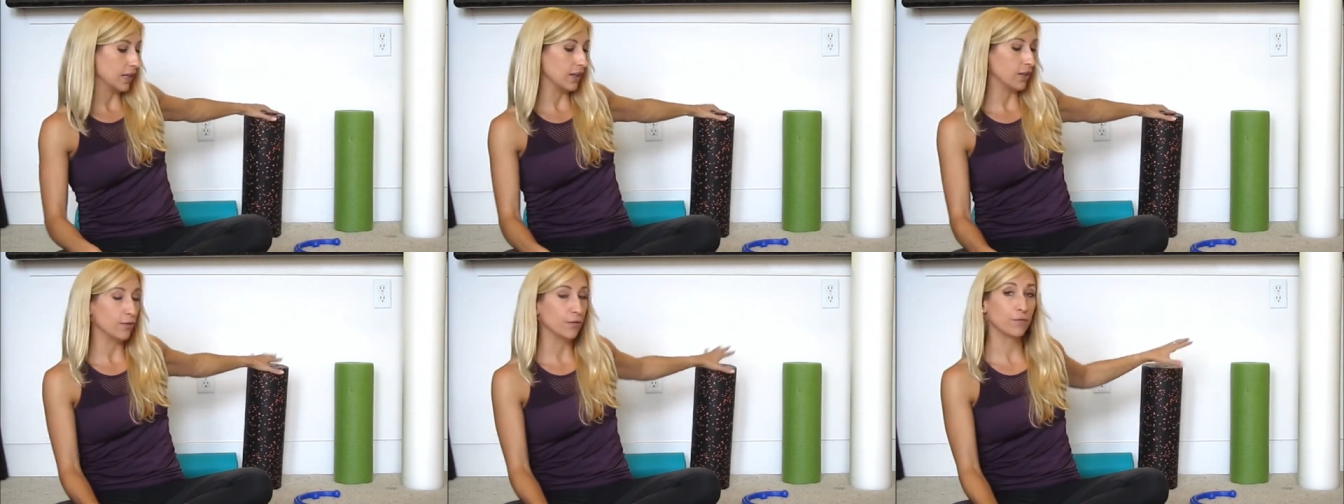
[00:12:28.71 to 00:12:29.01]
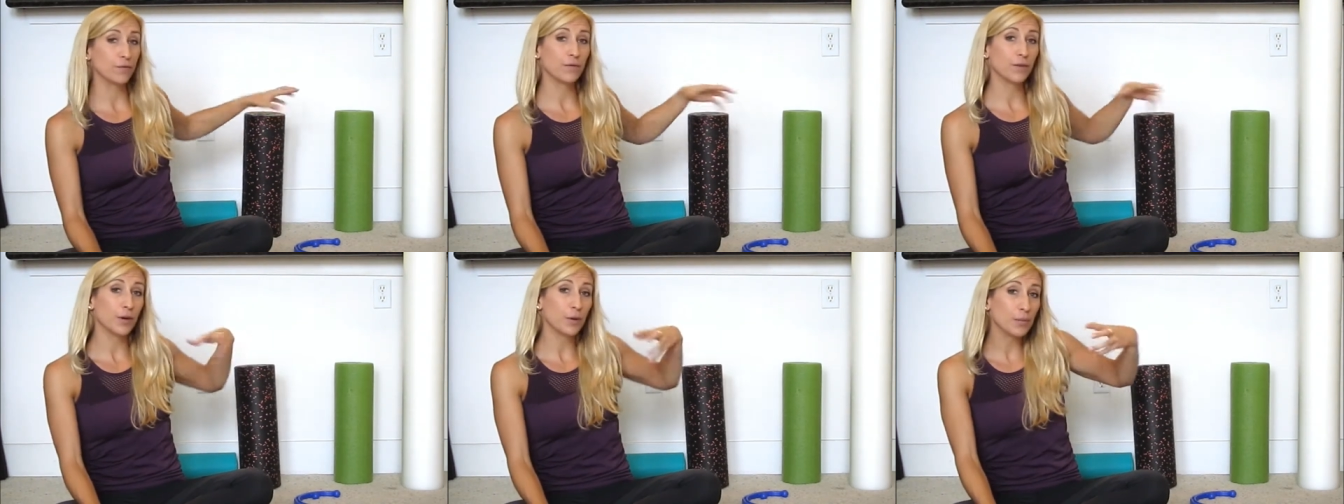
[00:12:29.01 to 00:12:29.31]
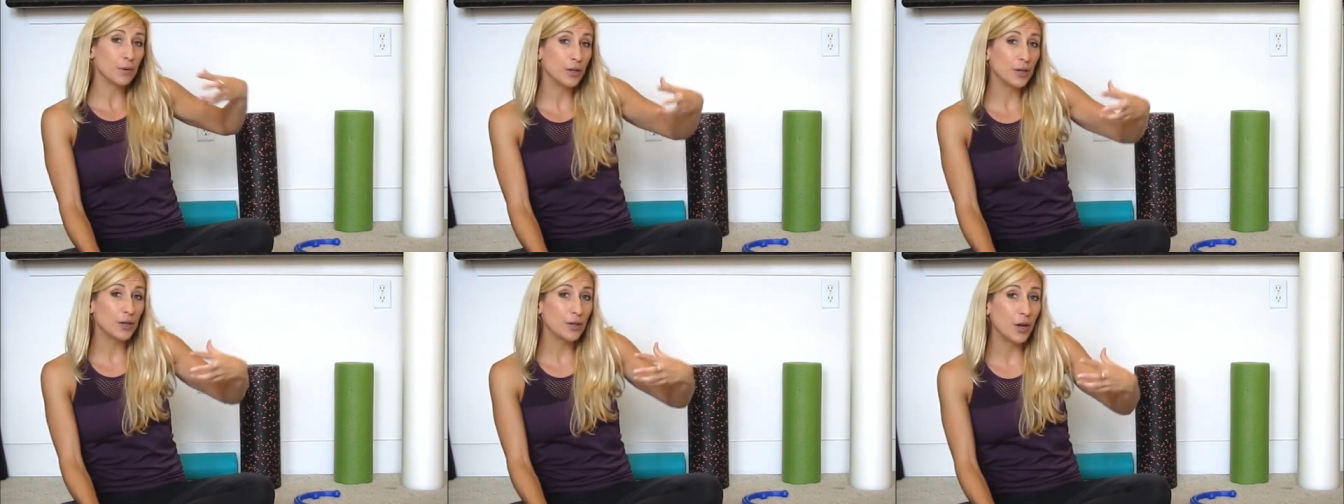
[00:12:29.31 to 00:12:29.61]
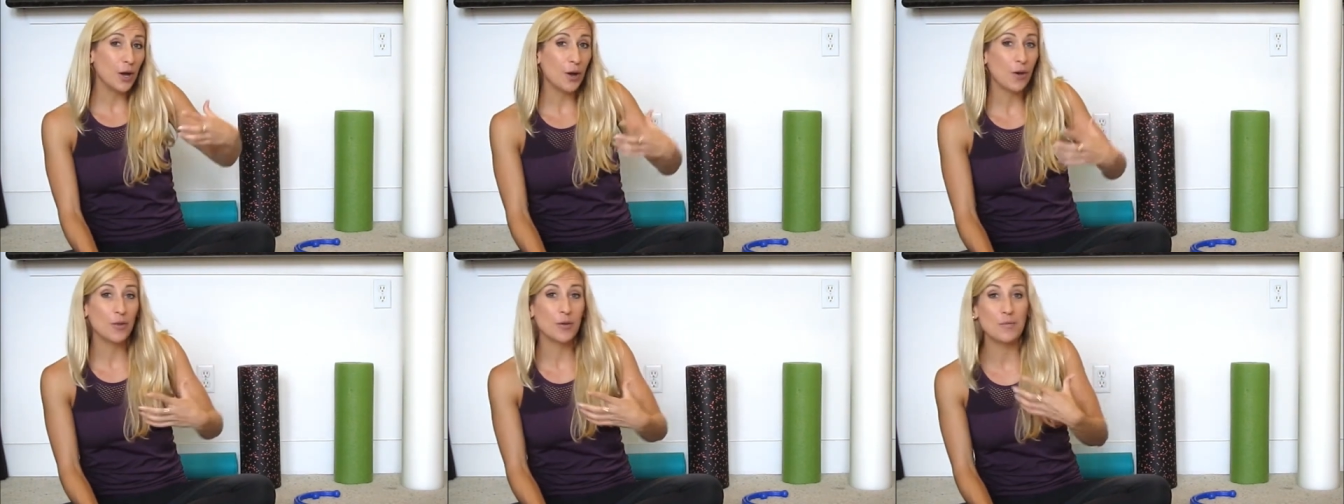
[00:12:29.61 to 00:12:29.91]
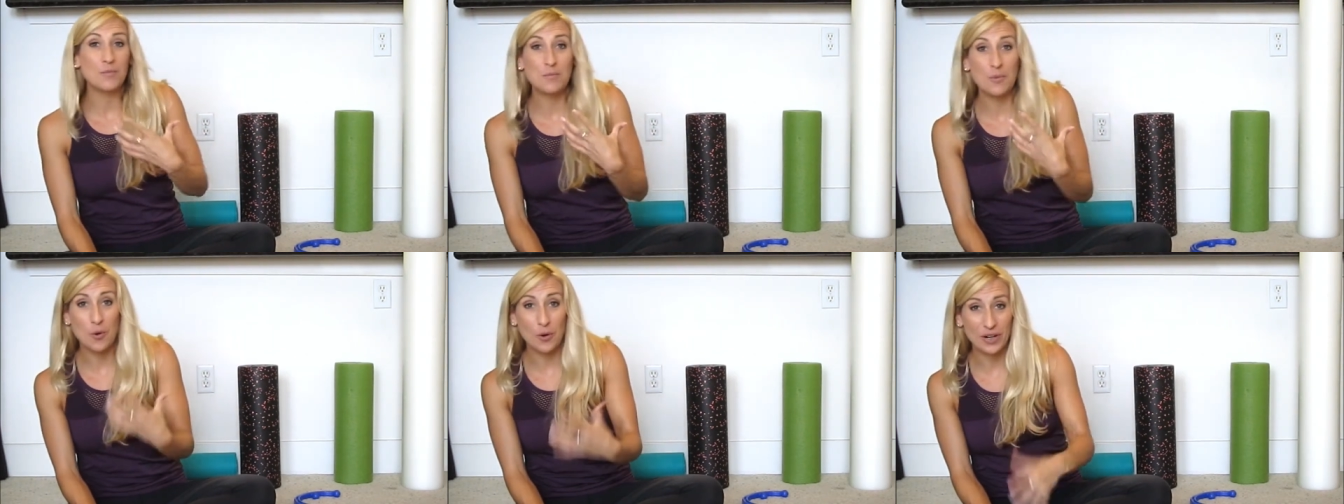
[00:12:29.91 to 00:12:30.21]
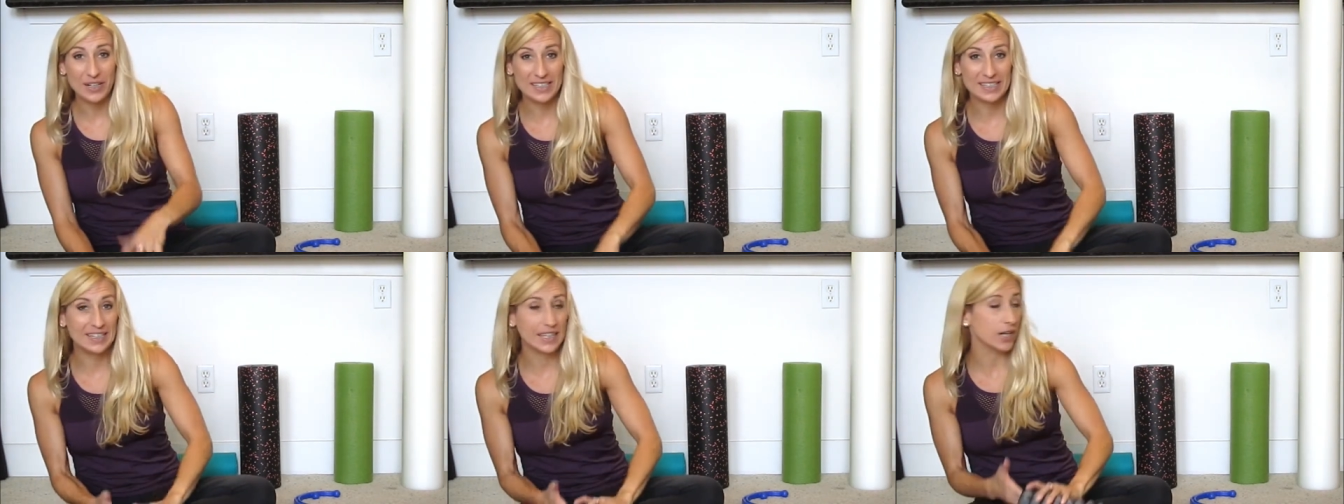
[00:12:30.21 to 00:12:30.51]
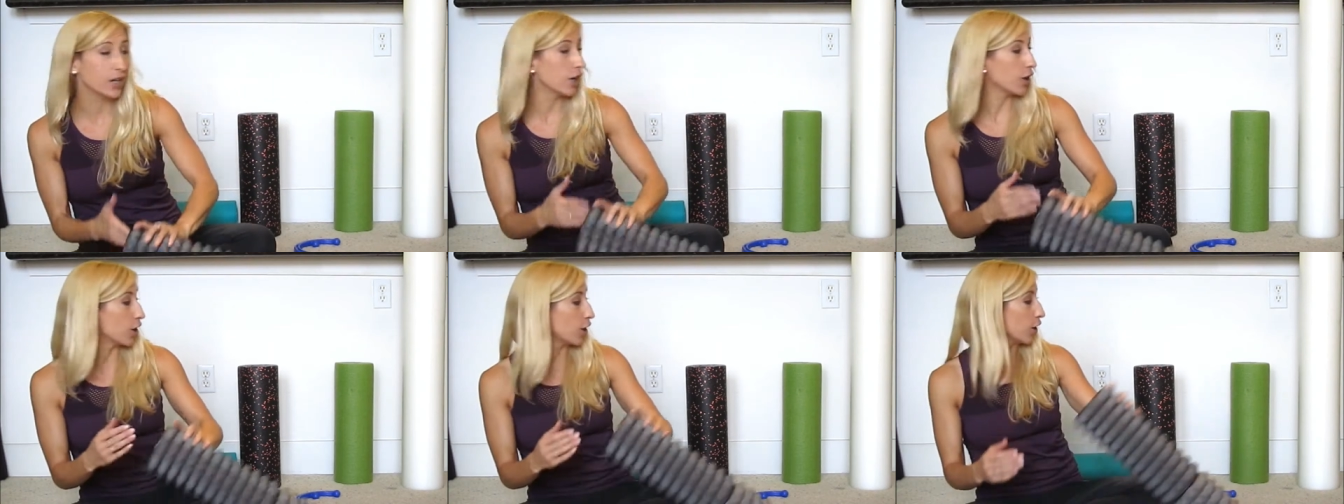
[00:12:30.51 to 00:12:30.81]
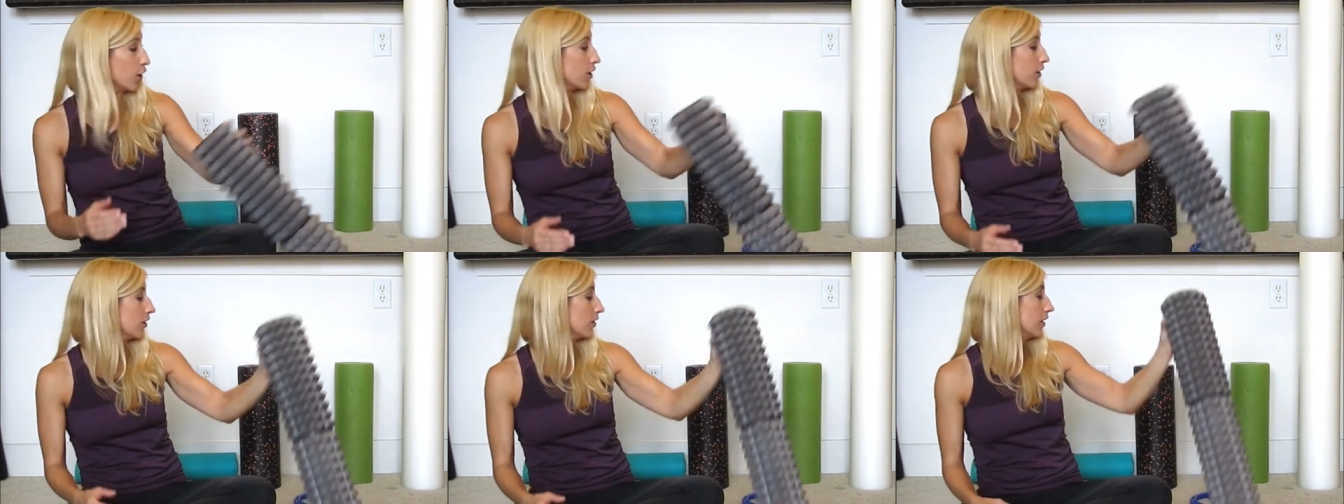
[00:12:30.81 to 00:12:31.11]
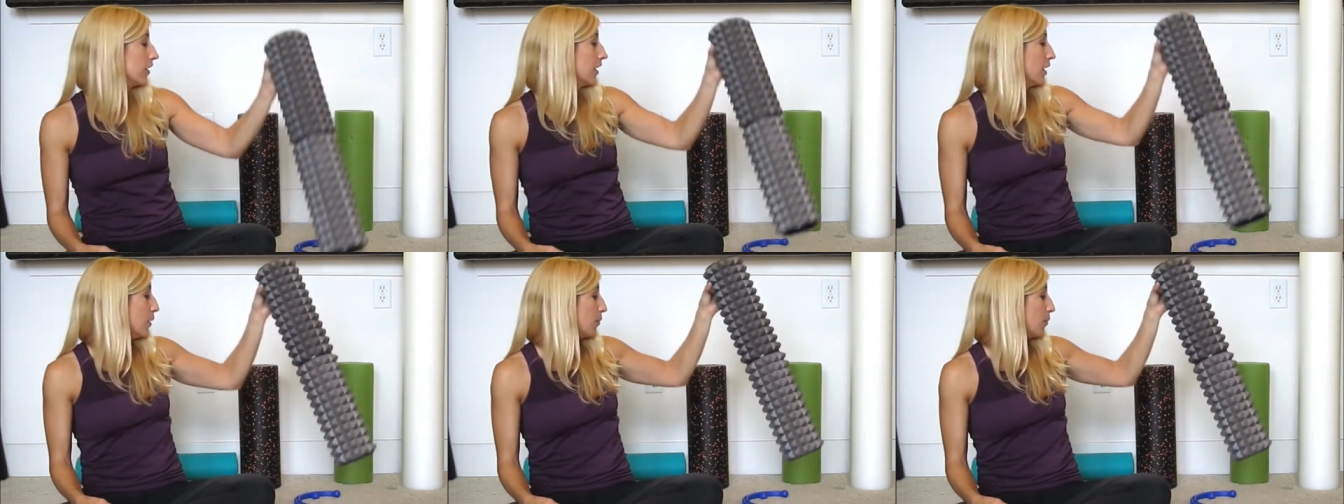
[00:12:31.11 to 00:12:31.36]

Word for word: the further you go, the more it's gonna hurt.